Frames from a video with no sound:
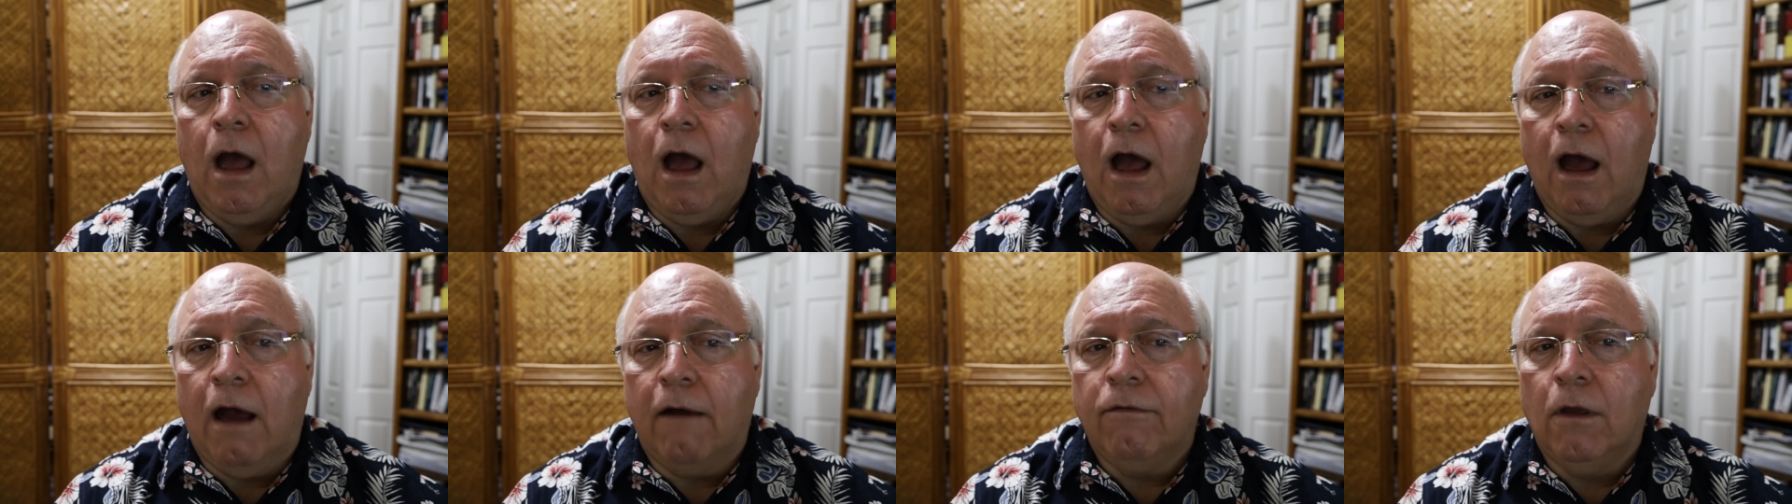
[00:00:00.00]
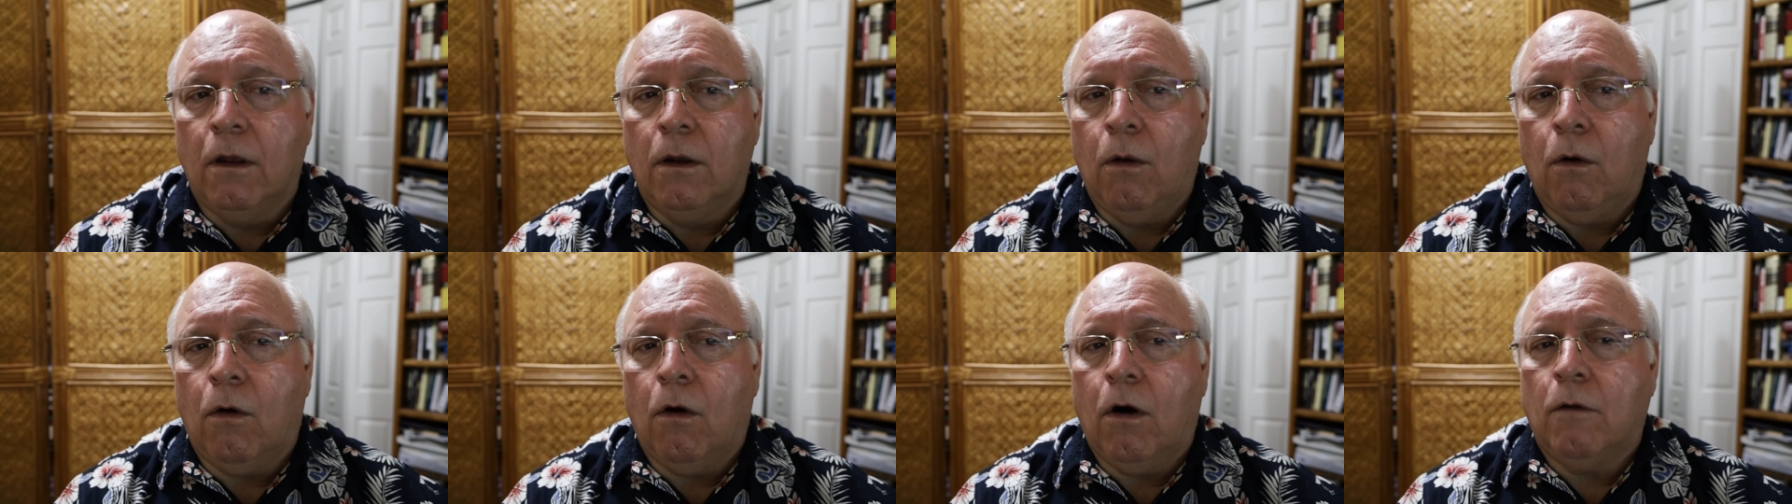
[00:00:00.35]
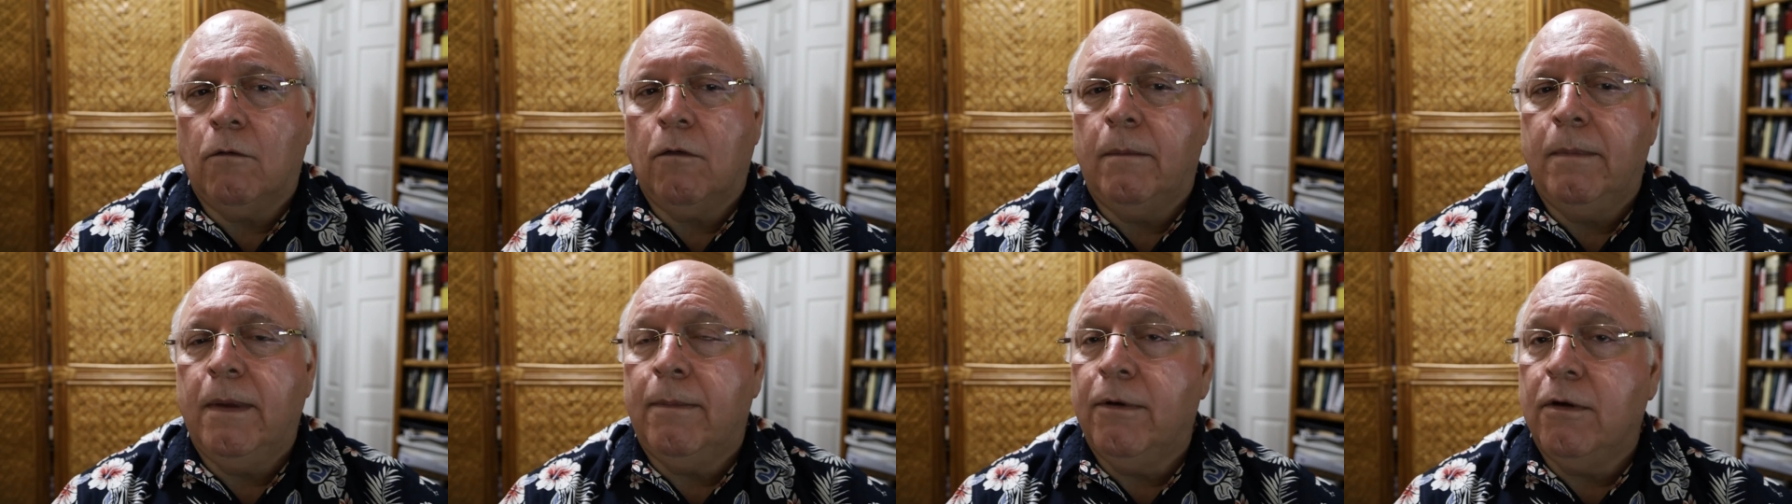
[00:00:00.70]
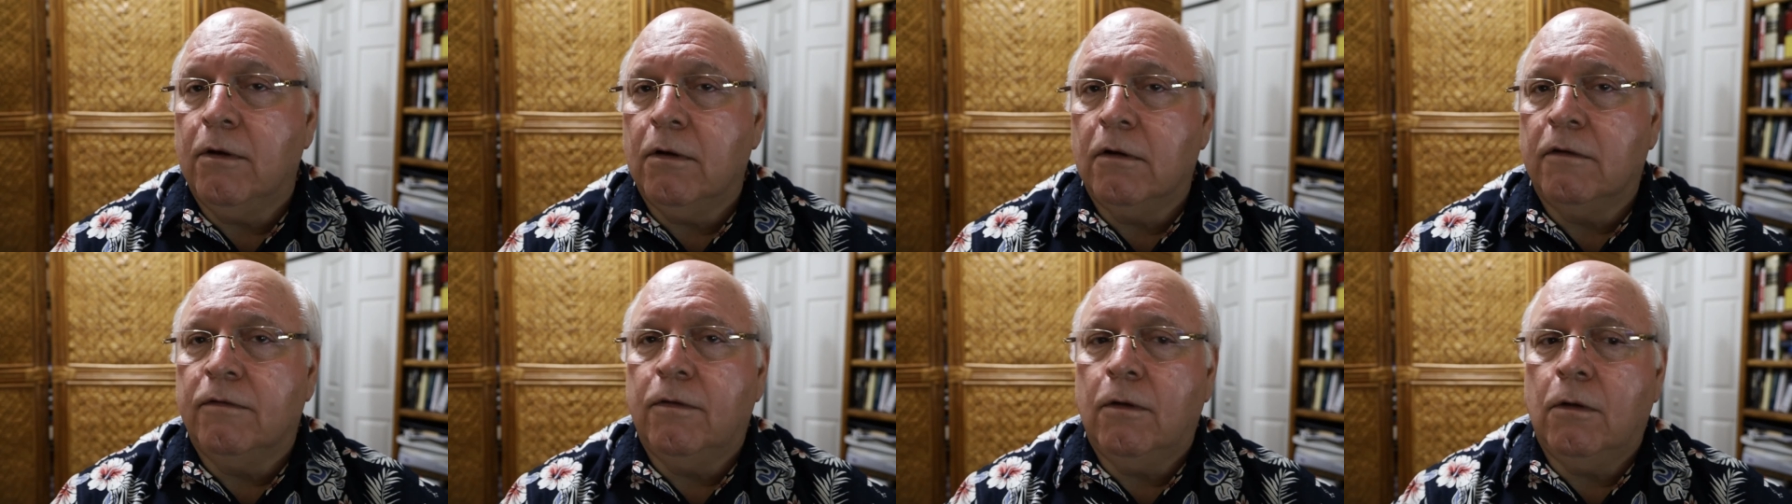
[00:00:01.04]
of the Lord will be
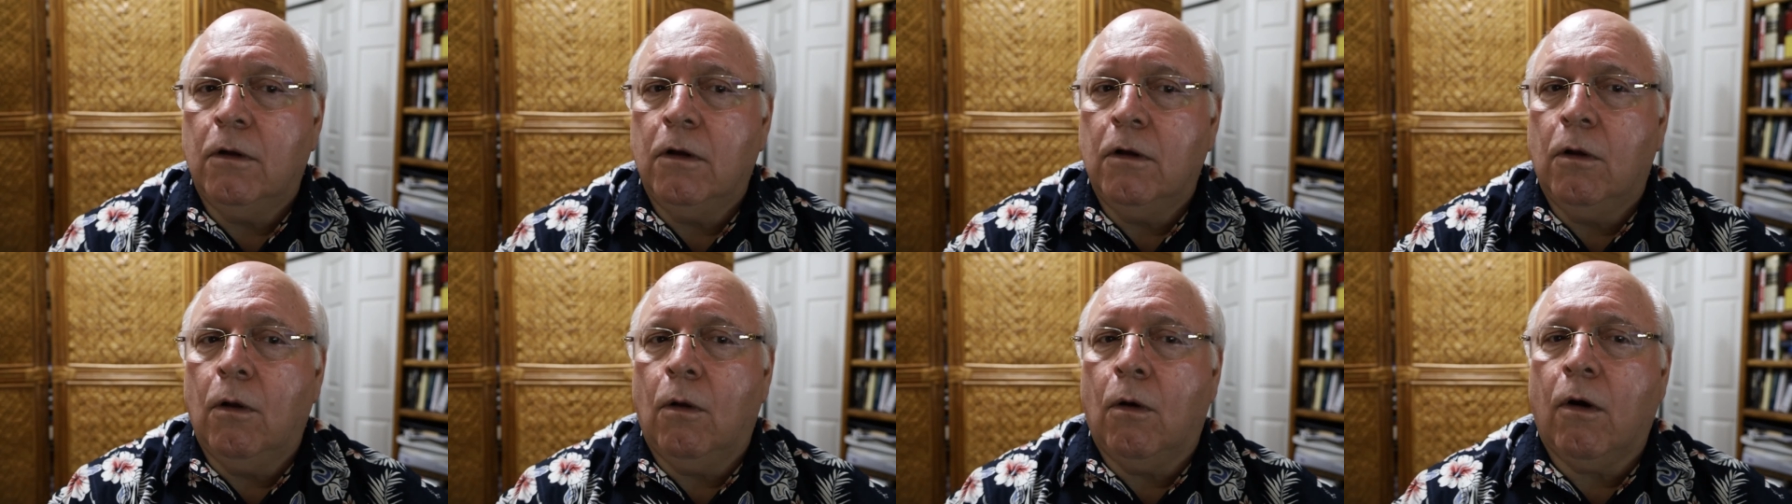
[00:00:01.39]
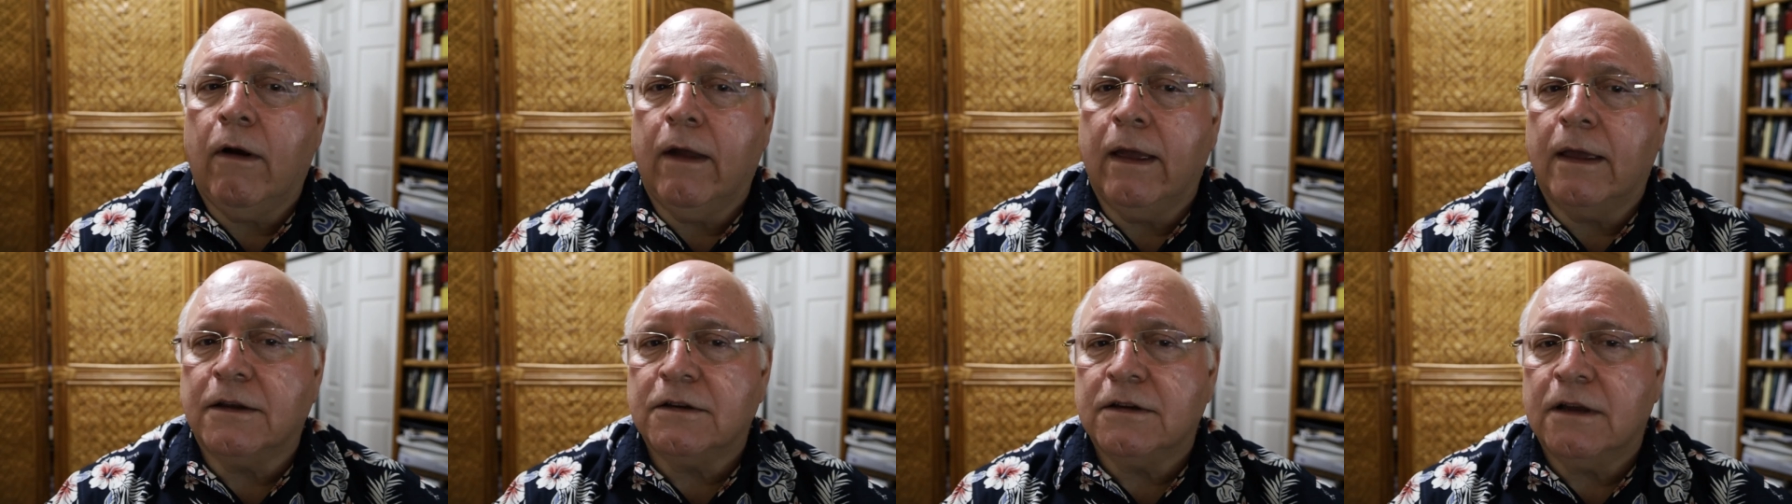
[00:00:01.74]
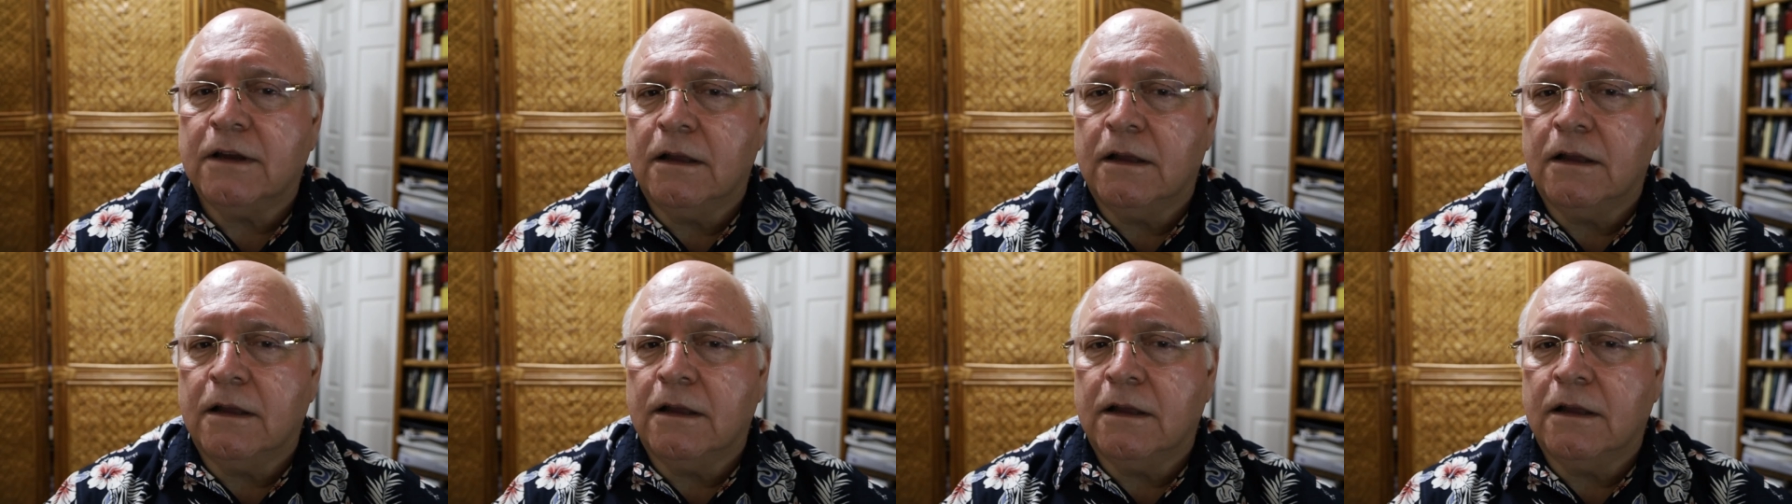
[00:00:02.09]
beautiful and glorious,